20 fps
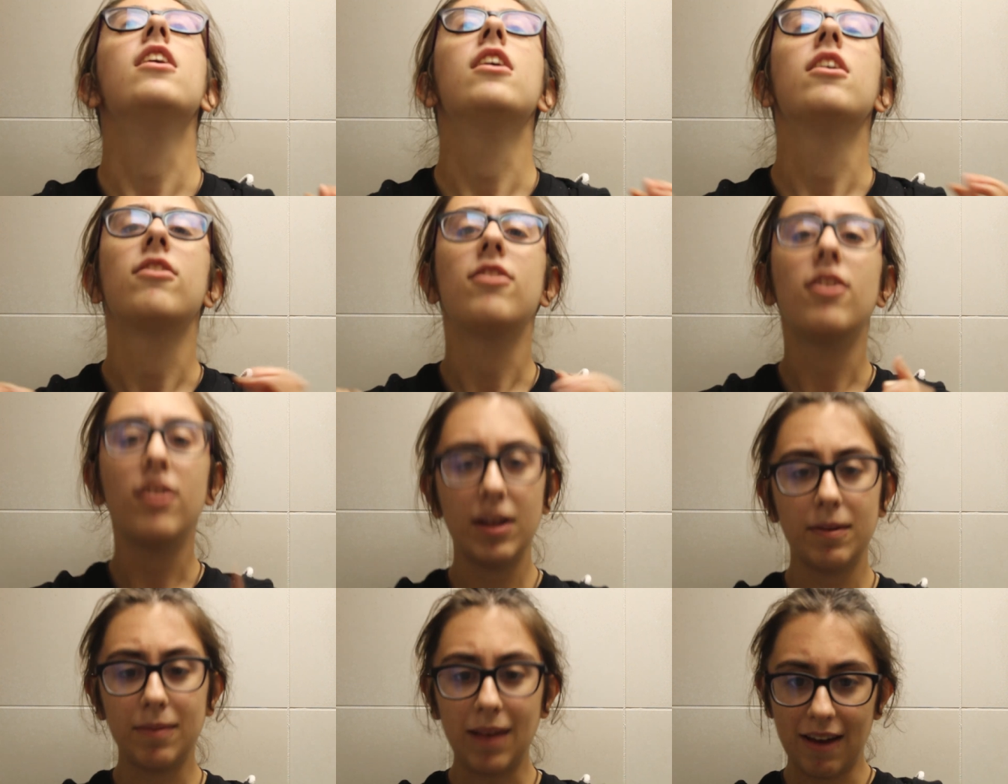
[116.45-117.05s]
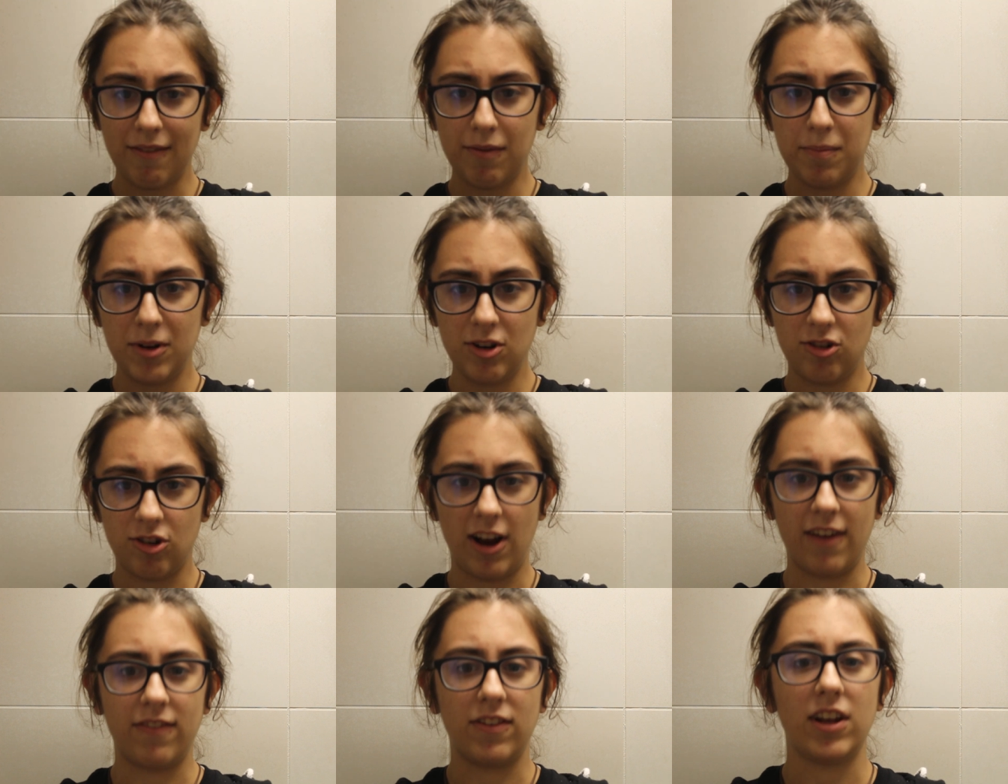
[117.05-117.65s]
still names that haven't been
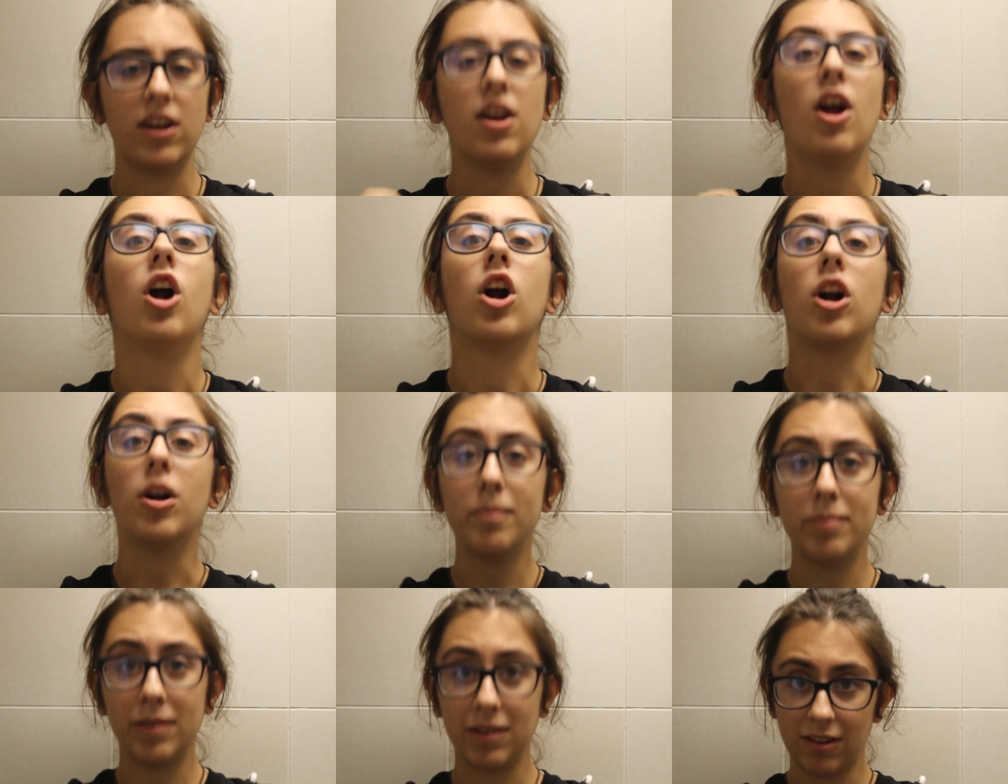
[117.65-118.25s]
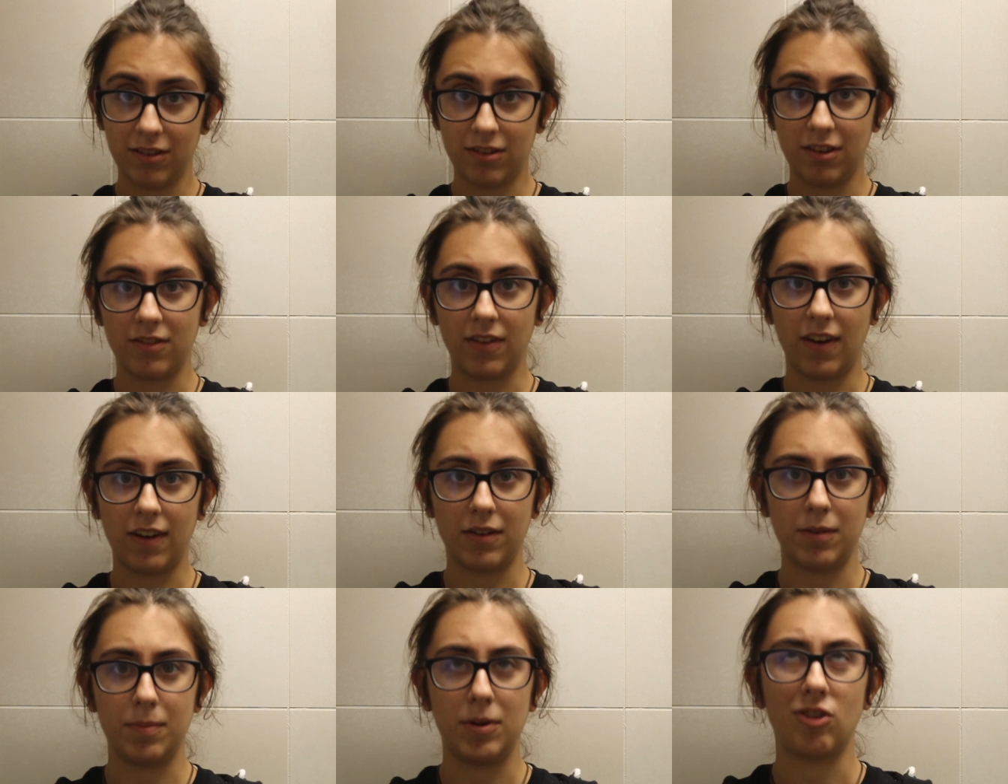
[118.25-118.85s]
drafted. Hurt has
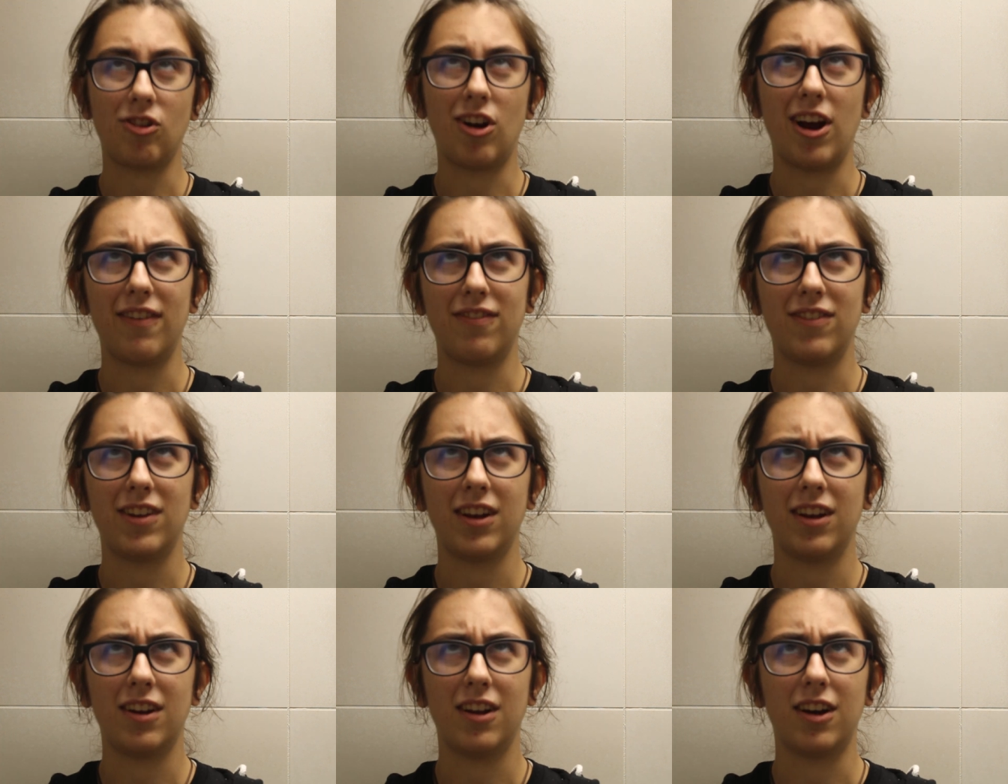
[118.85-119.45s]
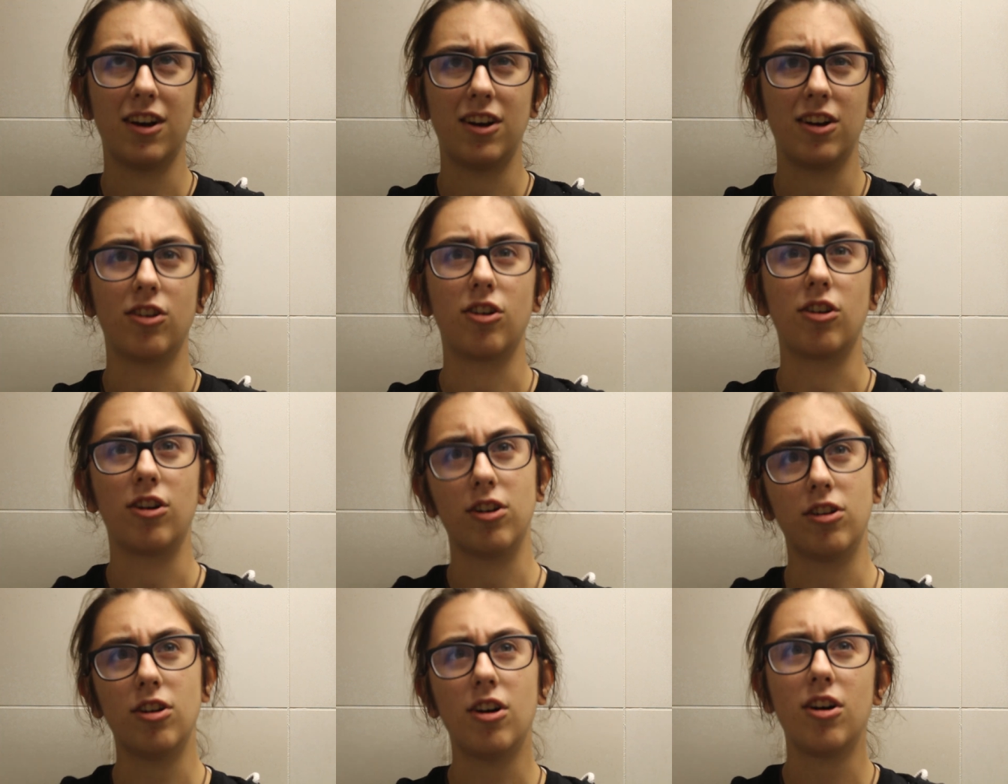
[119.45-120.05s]
yet to be drafted. Uh,
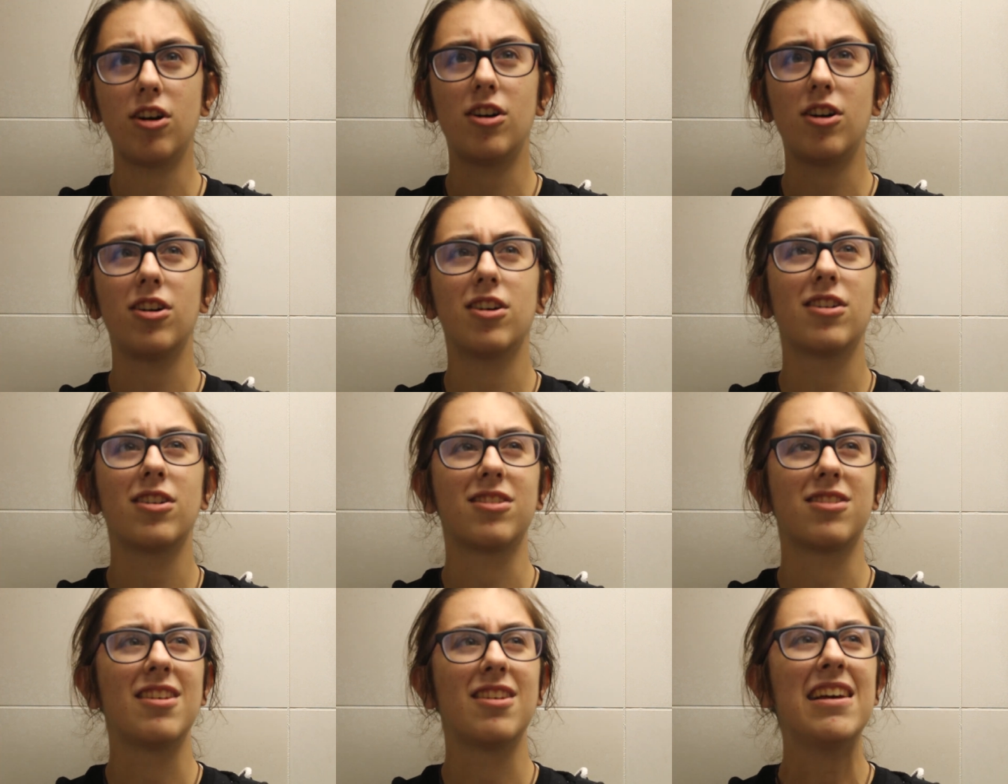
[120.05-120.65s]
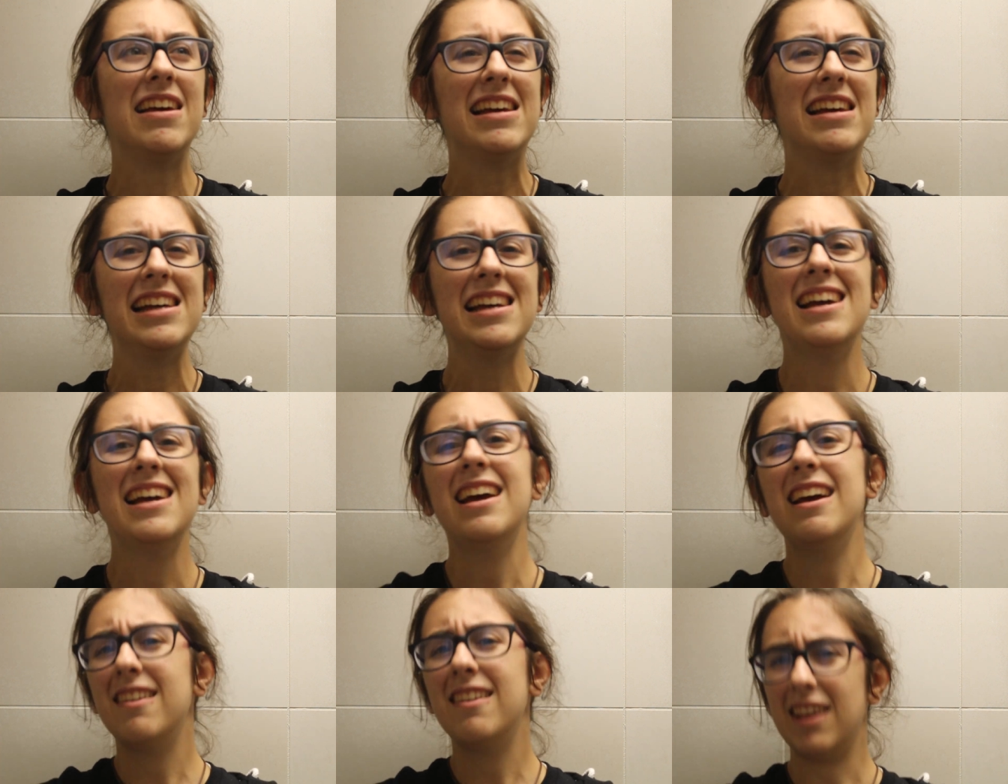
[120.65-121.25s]
Dirty Dawgs,
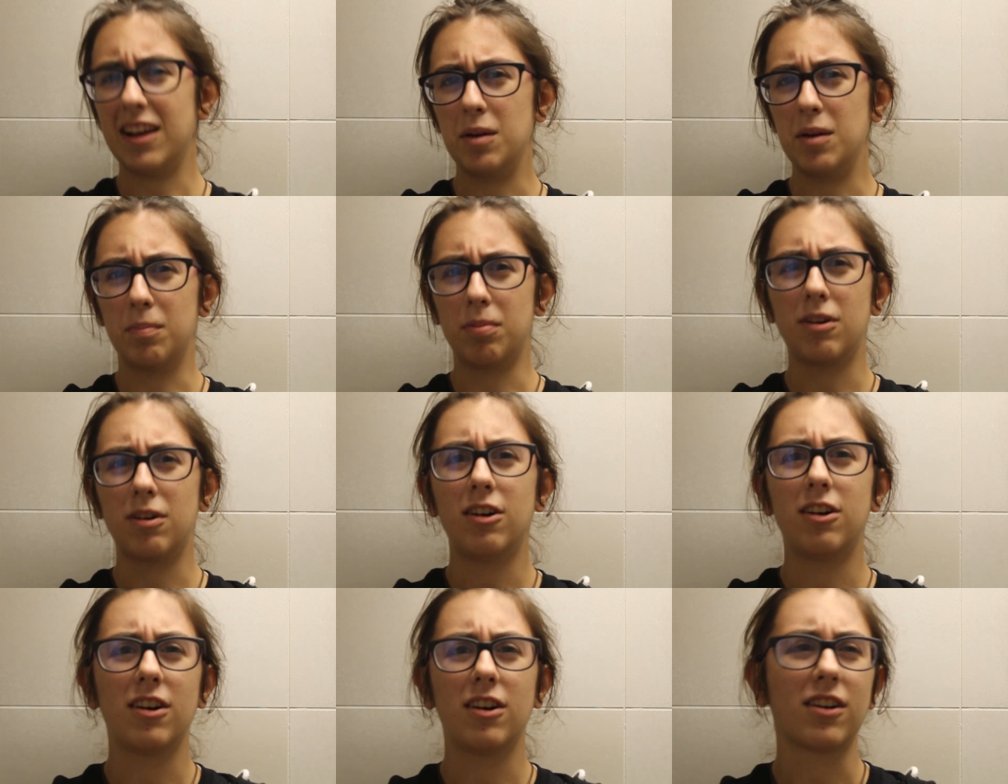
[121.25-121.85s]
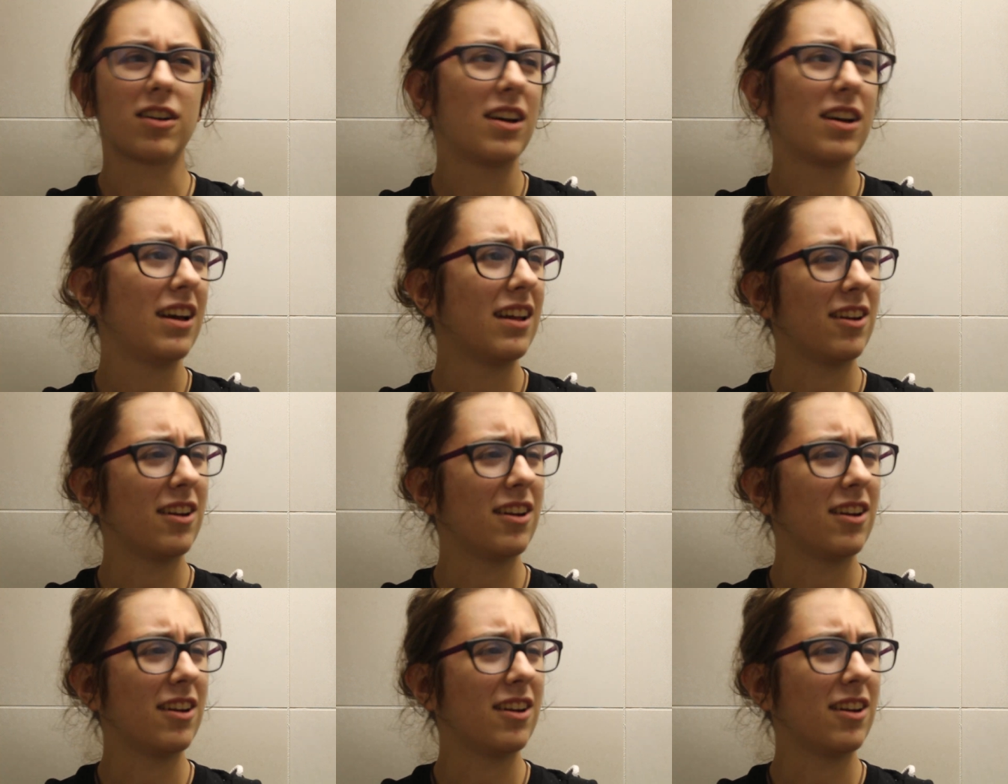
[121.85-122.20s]
Dana Brooke.